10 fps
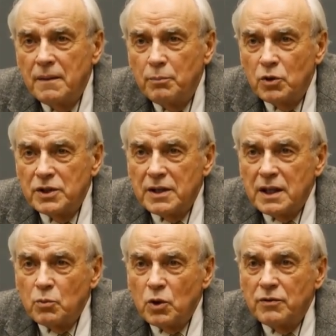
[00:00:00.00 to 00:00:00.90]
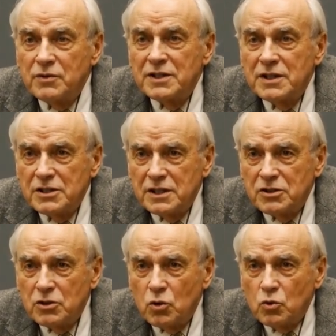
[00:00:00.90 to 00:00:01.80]
Put it in what
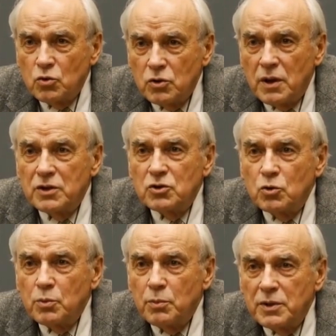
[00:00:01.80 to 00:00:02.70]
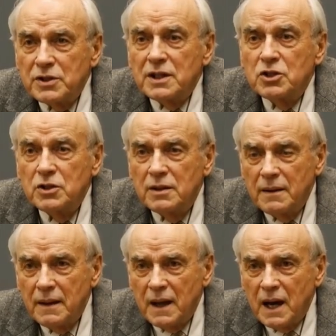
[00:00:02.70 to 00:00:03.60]
physicists call a superposition.
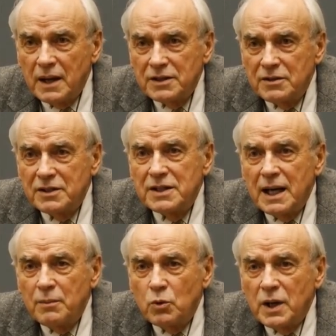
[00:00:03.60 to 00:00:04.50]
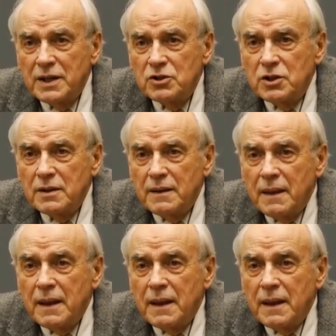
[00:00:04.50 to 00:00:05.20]
Ask the same question.